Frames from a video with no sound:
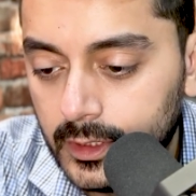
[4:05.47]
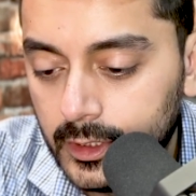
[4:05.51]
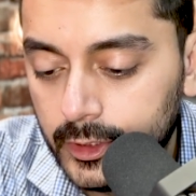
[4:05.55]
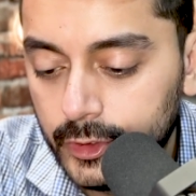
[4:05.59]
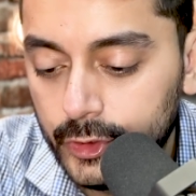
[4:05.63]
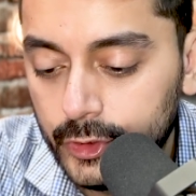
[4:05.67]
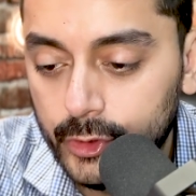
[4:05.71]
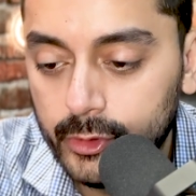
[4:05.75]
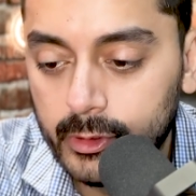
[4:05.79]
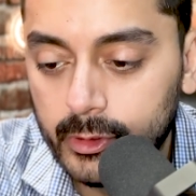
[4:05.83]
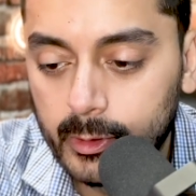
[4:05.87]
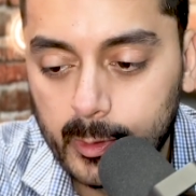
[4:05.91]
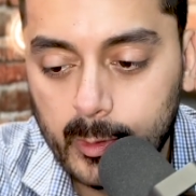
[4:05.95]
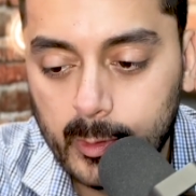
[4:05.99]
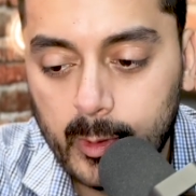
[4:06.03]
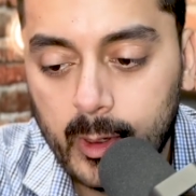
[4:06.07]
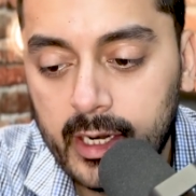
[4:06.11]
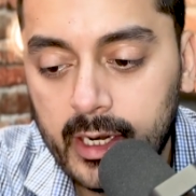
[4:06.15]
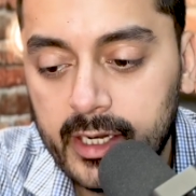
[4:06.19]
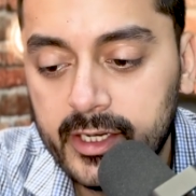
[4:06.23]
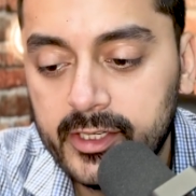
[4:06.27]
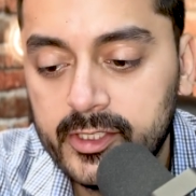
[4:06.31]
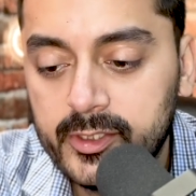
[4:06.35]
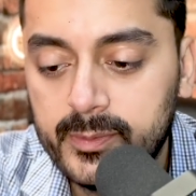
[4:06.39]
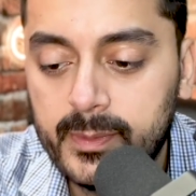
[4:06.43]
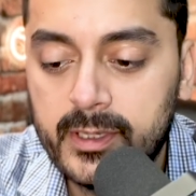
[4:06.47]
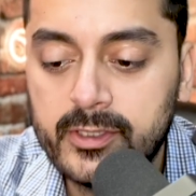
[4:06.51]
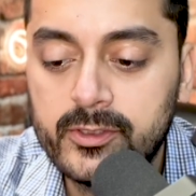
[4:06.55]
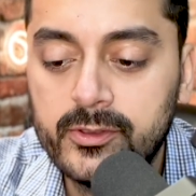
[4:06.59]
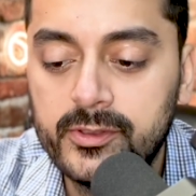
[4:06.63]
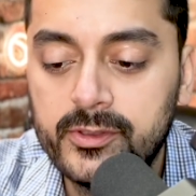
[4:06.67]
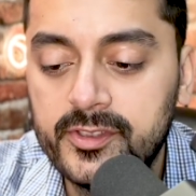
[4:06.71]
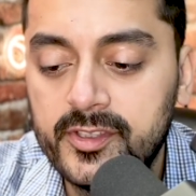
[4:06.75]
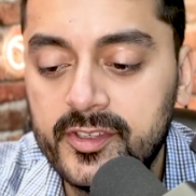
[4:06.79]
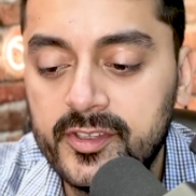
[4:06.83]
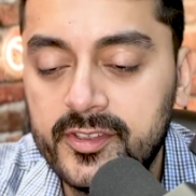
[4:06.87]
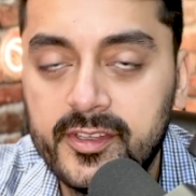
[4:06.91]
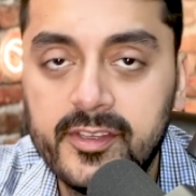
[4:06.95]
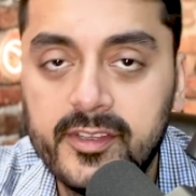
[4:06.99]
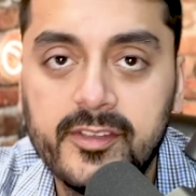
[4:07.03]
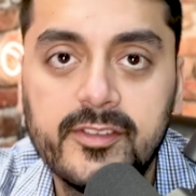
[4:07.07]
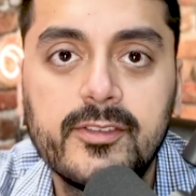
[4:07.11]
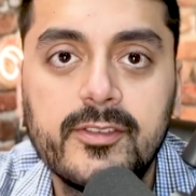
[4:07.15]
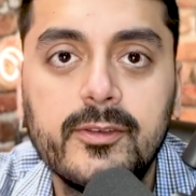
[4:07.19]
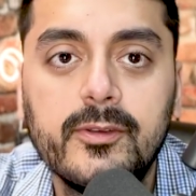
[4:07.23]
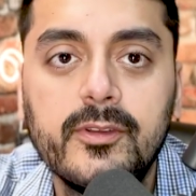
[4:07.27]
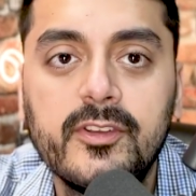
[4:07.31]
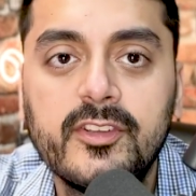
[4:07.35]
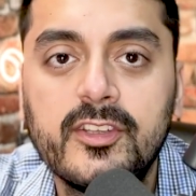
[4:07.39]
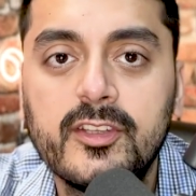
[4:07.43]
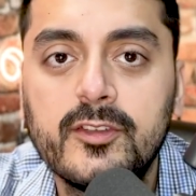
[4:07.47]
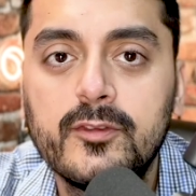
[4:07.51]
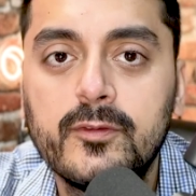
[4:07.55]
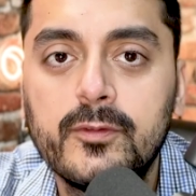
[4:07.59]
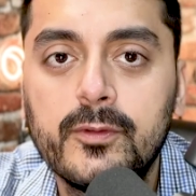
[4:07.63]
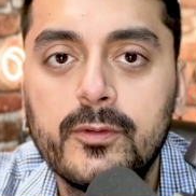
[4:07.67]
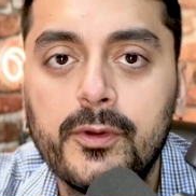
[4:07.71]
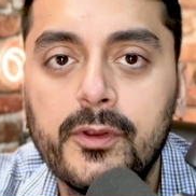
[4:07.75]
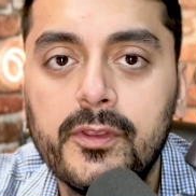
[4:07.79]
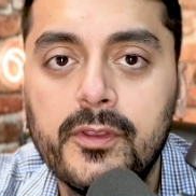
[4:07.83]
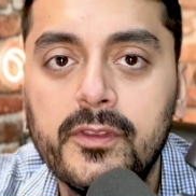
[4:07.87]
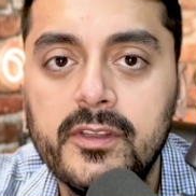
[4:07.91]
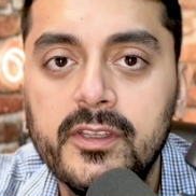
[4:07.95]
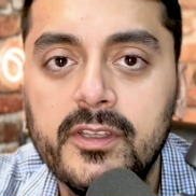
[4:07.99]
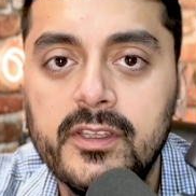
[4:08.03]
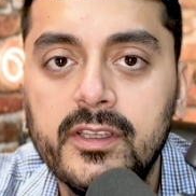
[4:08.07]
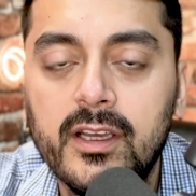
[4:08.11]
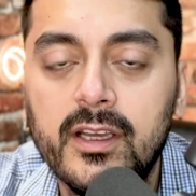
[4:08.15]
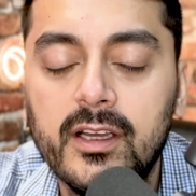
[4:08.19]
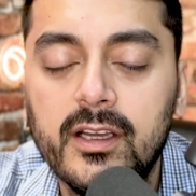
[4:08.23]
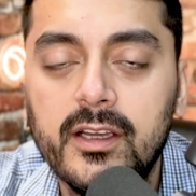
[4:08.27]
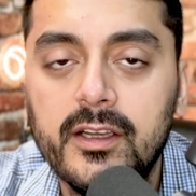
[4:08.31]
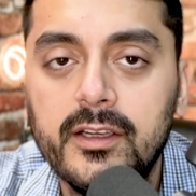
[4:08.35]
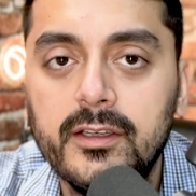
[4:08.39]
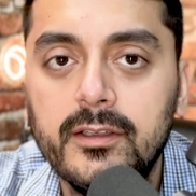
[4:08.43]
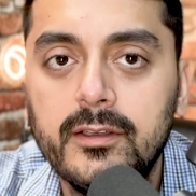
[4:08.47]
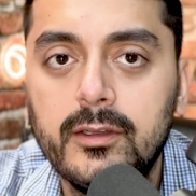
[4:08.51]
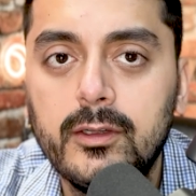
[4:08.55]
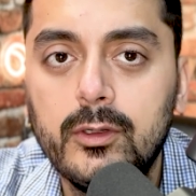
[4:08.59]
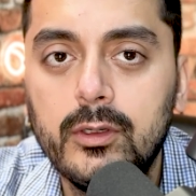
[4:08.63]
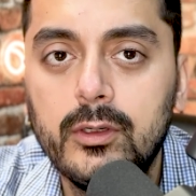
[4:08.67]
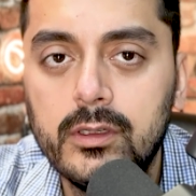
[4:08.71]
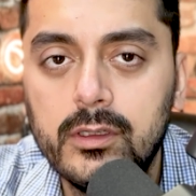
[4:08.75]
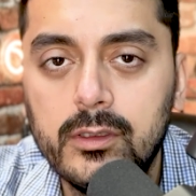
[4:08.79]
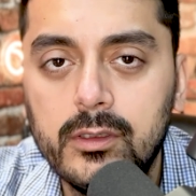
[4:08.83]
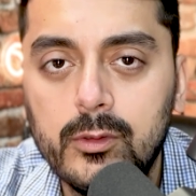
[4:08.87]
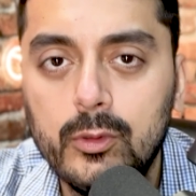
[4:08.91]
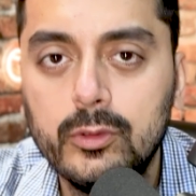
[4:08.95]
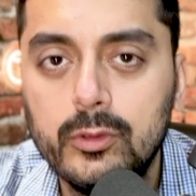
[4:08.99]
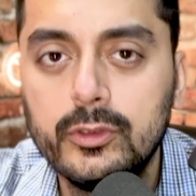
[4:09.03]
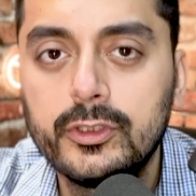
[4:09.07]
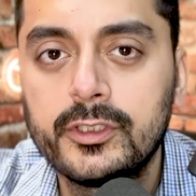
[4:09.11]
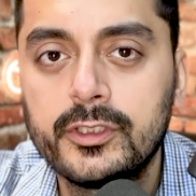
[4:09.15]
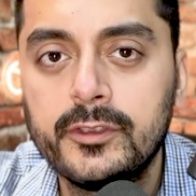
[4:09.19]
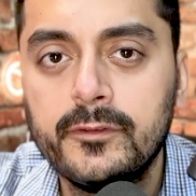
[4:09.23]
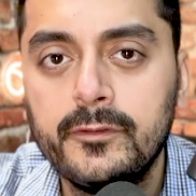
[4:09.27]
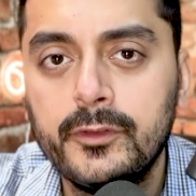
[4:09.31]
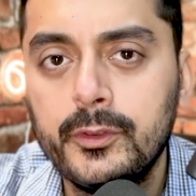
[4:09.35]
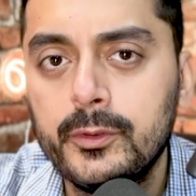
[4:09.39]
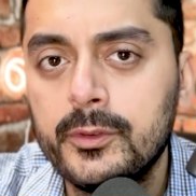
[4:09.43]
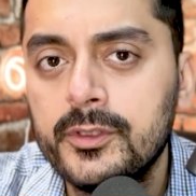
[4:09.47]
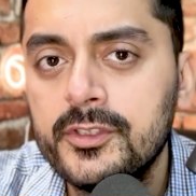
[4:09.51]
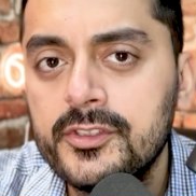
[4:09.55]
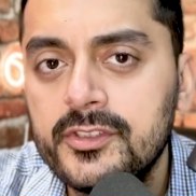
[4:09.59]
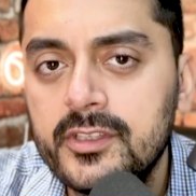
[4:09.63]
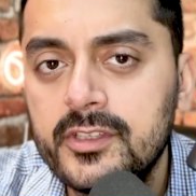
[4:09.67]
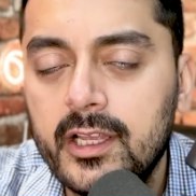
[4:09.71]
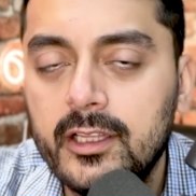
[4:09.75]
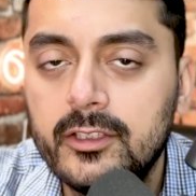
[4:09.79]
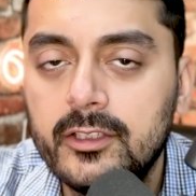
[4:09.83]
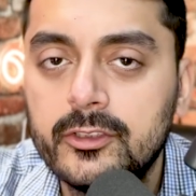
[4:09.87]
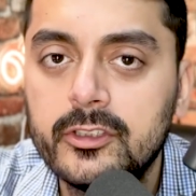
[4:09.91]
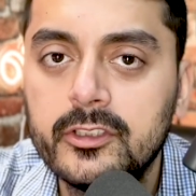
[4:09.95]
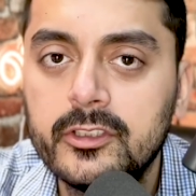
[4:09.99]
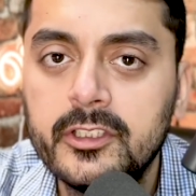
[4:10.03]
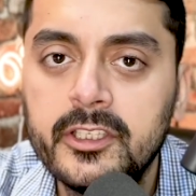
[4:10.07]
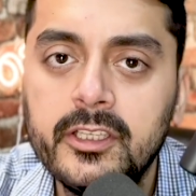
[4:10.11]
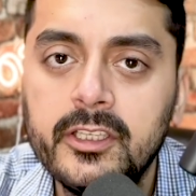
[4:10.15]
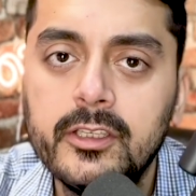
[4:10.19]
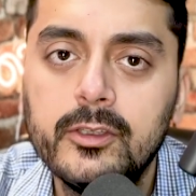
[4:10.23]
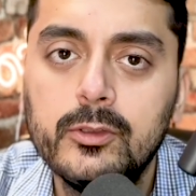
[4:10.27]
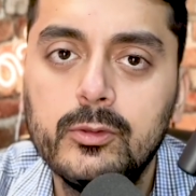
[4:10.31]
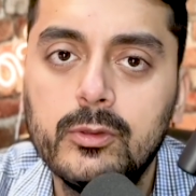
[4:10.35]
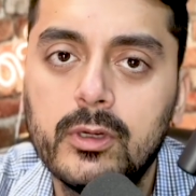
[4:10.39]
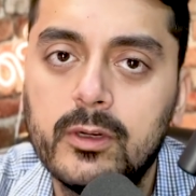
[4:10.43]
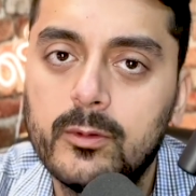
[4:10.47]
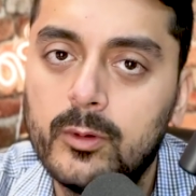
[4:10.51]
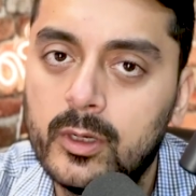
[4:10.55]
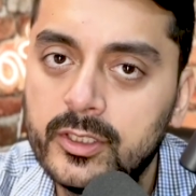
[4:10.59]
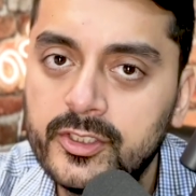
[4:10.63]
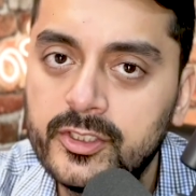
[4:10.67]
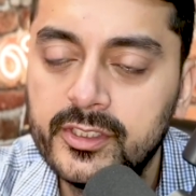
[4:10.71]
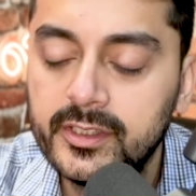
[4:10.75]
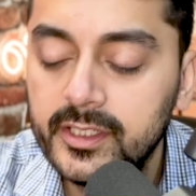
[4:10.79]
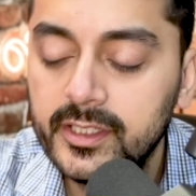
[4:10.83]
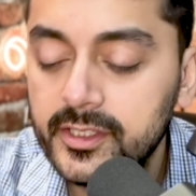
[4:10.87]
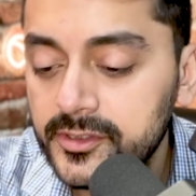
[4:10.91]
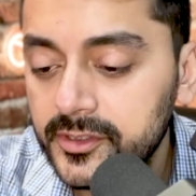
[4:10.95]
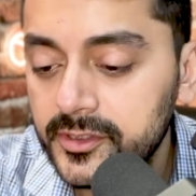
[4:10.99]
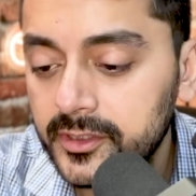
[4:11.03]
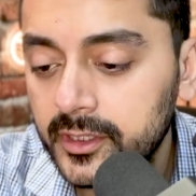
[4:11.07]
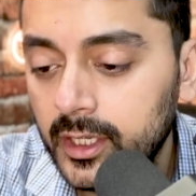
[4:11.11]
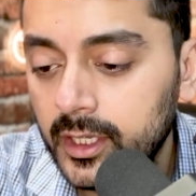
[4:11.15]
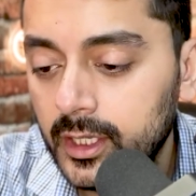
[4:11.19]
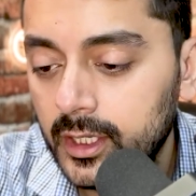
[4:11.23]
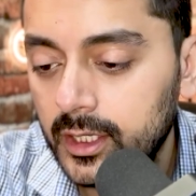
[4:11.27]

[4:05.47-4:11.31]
You require special assistance. So this is for the older viewers, the elderly who are watching this.